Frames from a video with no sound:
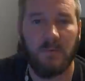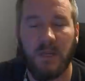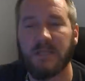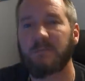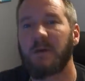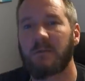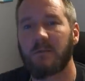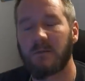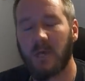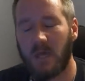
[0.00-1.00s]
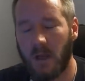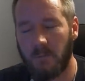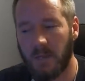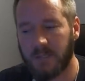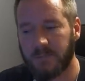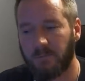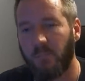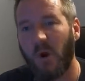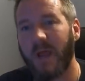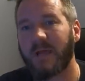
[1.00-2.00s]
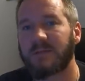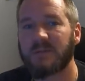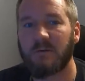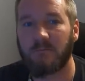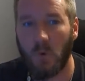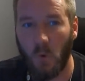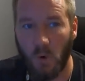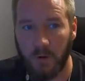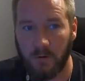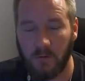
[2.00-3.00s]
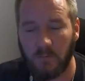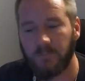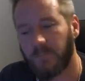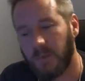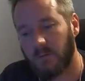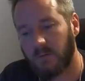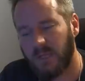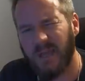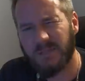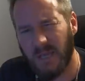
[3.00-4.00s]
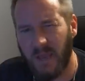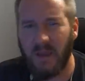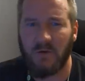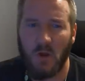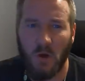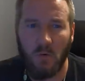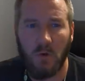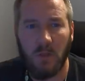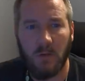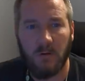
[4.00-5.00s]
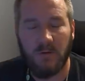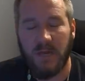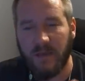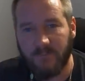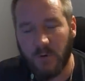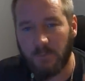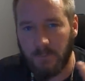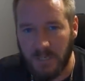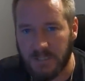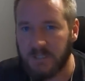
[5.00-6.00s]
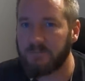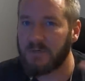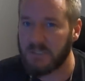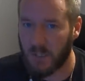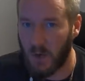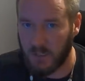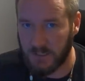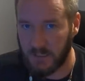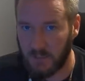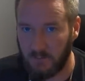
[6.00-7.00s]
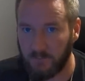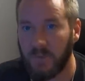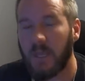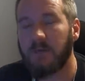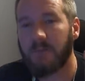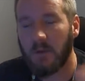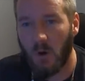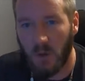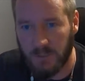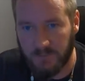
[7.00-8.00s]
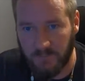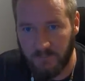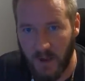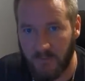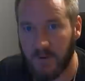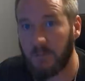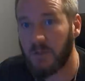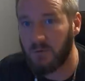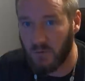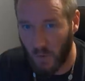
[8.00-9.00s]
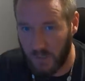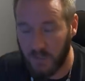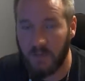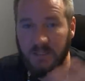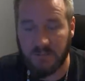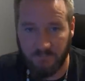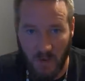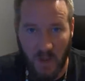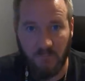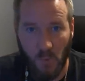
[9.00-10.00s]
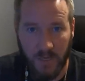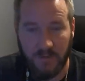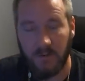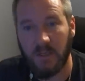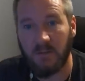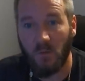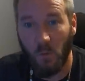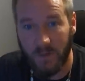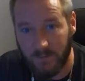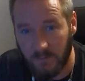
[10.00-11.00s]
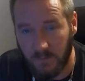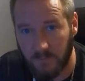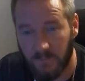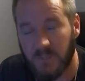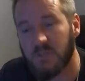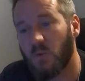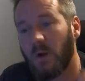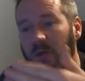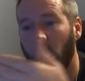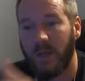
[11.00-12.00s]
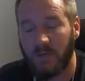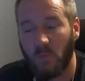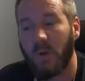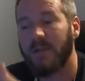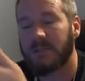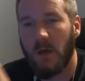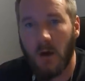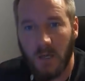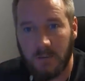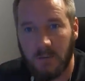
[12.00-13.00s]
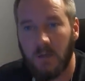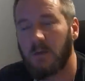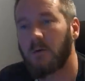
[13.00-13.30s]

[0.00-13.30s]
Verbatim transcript: Next myth can I mix brands of oil? Yes and no. Never mix viscosity. If it calls for 5W20, that's 5 weight in the winter, 20 weight when it's hot,